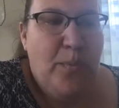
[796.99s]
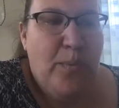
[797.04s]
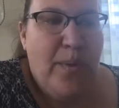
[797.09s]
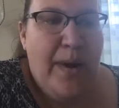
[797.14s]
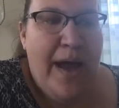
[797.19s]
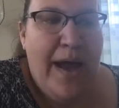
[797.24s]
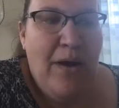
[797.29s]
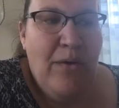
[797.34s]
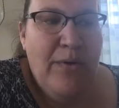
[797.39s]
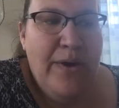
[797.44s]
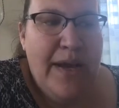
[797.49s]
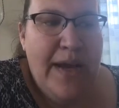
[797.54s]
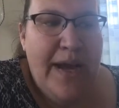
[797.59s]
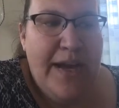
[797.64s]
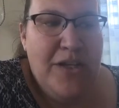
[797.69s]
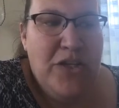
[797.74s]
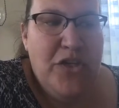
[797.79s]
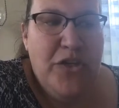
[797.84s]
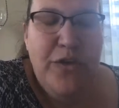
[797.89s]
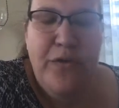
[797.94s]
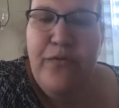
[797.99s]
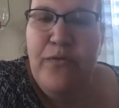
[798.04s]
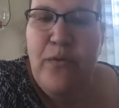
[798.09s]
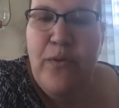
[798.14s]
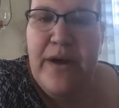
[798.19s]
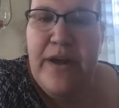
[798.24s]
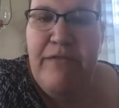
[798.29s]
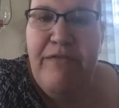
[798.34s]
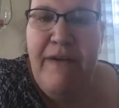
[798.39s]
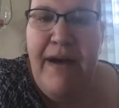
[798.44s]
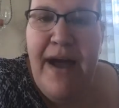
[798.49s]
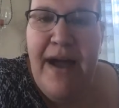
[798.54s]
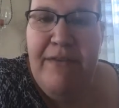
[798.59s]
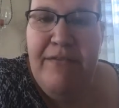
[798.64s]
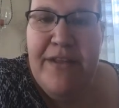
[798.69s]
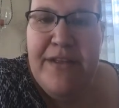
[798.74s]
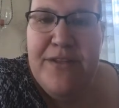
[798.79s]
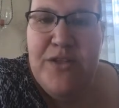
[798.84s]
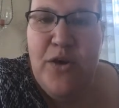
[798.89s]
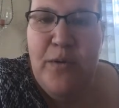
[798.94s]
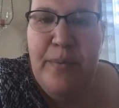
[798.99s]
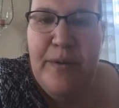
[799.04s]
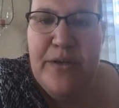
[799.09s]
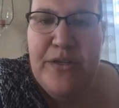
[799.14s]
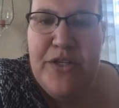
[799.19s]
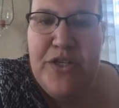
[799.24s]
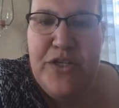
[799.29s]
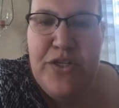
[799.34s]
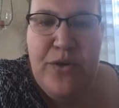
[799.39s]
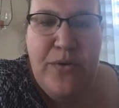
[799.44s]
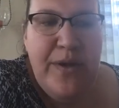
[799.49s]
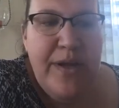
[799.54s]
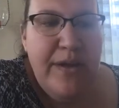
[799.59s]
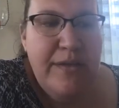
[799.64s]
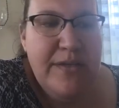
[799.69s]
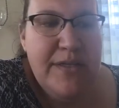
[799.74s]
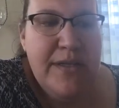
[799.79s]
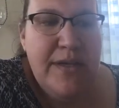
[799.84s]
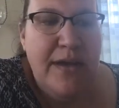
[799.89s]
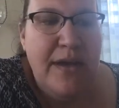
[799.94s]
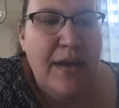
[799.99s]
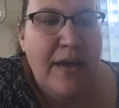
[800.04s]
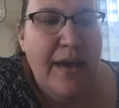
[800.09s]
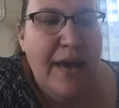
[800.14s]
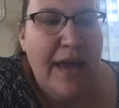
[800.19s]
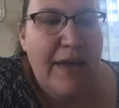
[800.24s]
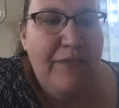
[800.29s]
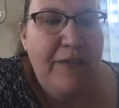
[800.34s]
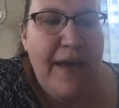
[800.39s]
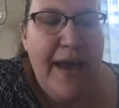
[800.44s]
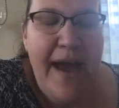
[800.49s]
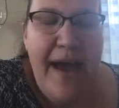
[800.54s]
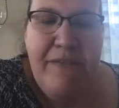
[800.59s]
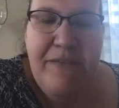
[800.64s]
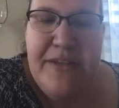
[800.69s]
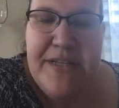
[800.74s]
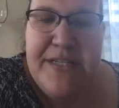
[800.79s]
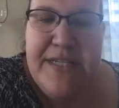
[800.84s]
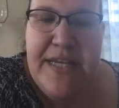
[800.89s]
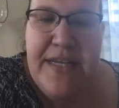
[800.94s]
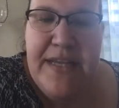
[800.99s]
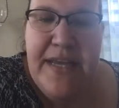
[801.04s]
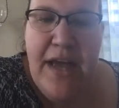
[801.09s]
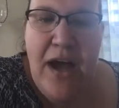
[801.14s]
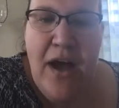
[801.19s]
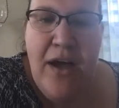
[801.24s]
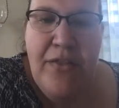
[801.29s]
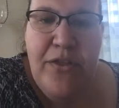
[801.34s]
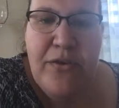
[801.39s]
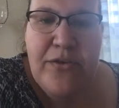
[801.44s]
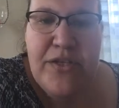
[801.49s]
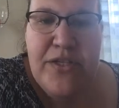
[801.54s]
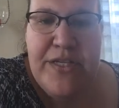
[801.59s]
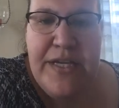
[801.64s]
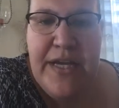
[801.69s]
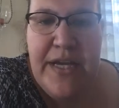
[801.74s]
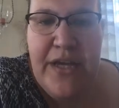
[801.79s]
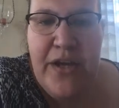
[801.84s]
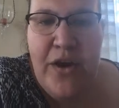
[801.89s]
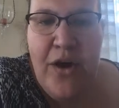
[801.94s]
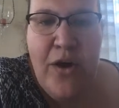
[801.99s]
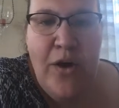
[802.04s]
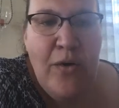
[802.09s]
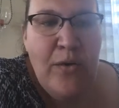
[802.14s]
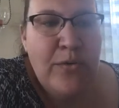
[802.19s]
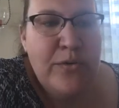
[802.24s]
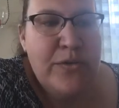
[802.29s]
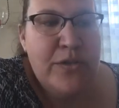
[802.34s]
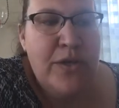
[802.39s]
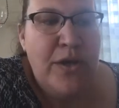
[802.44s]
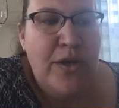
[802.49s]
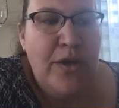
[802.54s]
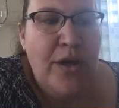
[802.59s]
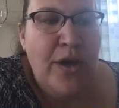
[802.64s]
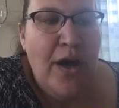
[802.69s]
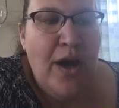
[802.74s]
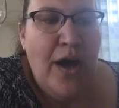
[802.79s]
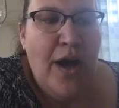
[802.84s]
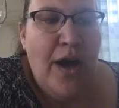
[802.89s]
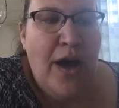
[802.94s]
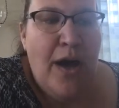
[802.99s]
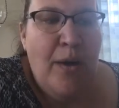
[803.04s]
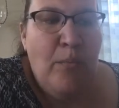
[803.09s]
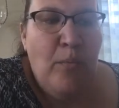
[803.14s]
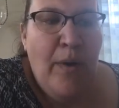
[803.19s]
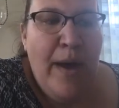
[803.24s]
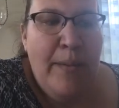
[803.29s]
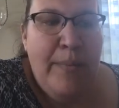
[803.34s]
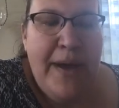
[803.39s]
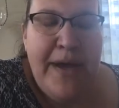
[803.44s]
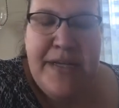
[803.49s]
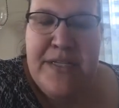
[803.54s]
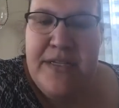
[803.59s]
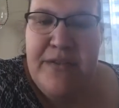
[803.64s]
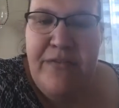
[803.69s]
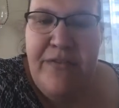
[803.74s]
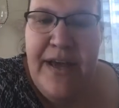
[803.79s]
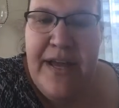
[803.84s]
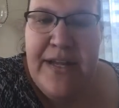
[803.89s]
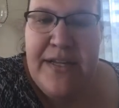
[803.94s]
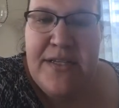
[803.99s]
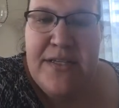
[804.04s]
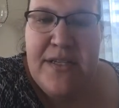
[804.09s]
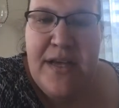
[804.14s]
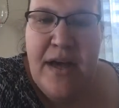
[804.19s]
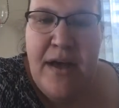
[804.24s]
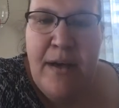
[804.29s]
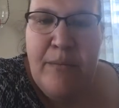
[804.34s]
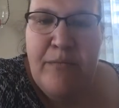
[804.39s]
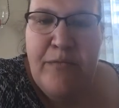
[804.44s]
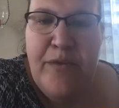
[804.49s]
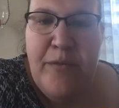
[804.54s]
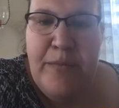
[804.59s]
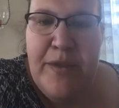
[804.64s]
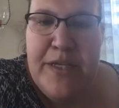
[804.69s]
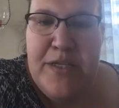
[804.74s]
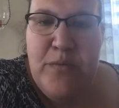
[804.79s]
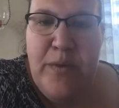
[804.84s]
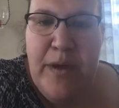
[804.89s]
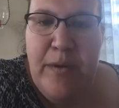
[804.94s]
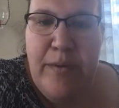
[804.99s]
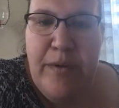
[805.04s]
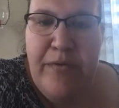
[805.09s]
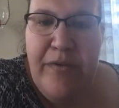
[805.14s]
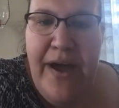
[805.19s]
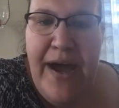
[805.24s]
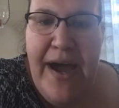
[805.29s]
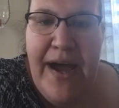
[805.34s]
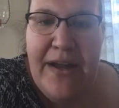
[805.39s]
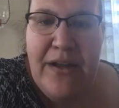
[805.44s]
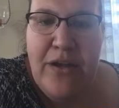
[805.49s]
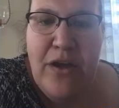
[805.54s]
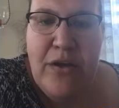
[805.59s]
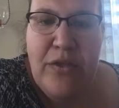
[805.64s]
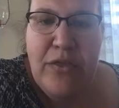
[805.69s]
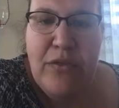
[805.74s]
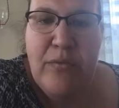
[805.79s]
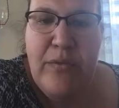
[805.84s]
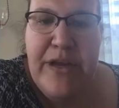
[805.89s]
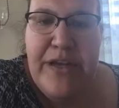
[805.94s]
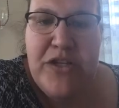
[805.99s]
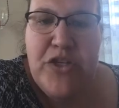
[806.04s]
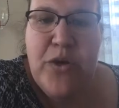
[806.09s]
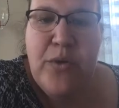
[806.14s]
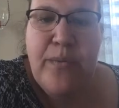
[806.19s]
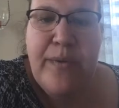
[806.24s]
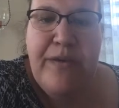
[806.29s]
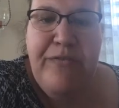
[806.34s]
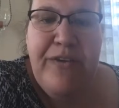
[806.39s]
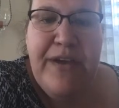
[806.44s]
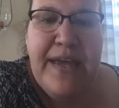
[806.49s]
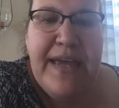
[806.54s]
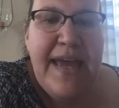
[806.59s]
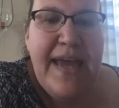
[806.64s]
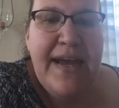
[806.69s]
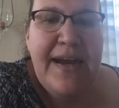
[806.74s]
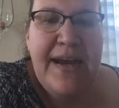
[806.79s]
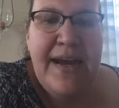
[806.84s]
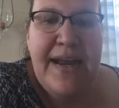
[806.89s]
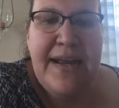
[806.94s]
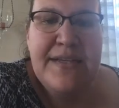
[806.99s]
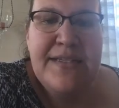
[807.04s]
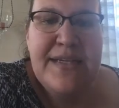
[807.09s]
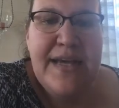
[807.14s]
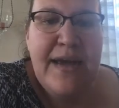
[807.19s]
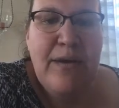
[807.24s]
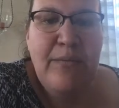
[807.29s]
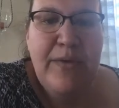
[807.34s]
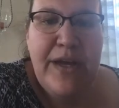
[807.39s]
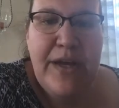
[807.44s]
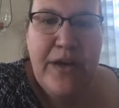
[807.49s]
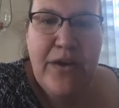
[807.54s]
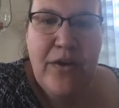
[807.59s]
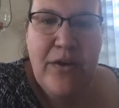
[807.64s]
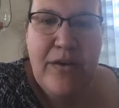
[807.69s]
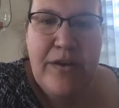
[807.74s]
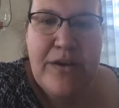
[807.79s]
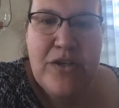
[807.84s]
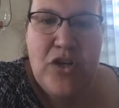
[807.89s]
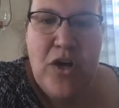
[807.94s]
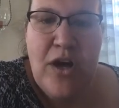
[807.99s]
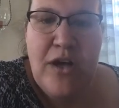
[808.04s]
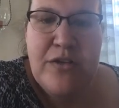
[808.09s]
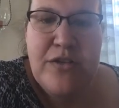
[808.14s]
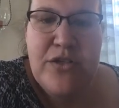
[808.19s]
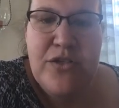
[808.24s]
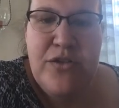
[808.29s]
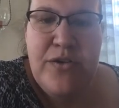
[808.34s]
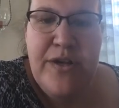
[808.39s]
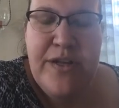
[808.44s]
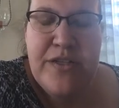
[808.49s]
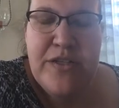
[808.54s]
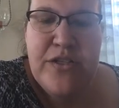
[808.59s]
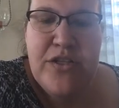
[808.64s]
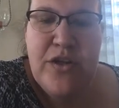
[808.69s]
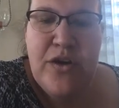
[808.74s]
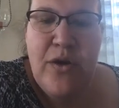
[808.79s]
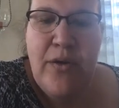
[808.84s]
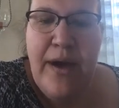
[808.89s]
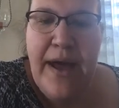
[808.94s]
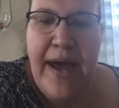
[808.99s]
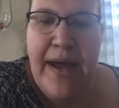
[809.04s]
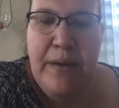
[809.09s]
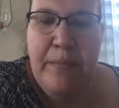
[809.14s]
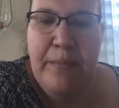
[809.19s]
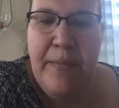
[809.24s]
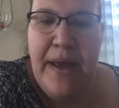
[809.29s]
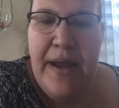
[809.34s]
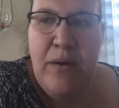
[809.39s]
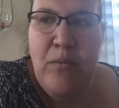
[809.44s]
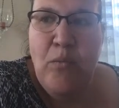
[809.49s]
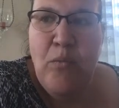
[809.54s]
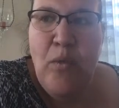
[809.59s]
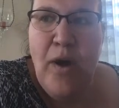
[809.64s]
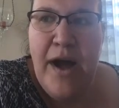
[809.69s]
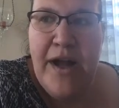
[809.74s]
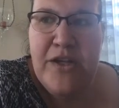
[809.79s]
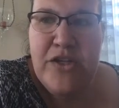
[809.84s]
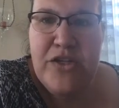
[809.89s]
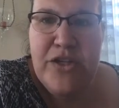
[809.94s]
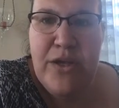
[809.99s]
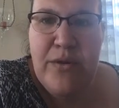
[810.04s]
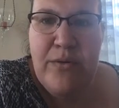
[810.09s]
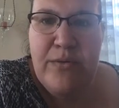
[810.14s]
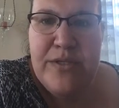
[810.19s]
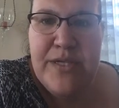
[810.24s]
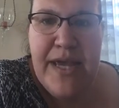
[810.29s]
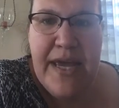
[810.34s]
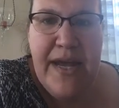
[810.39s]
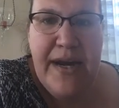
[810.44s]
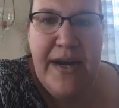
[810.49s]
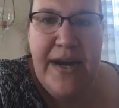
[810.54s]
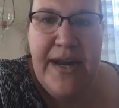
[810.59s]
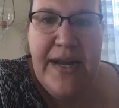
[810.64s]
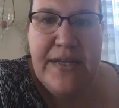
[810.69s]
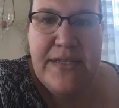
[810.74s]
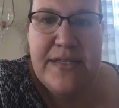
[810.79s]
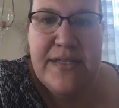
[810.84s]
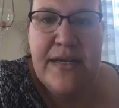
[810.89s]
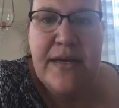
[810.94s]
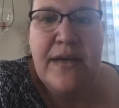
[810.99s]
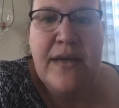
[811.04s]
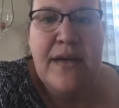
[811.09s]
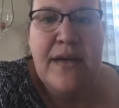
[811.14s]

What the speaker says: Brown at 2:45 that's open to students. If you haven't seen the other CEOs WebEx events from this week, we've had 3 terrific candidates, and we encourage all students to go ahead and watch those candidates.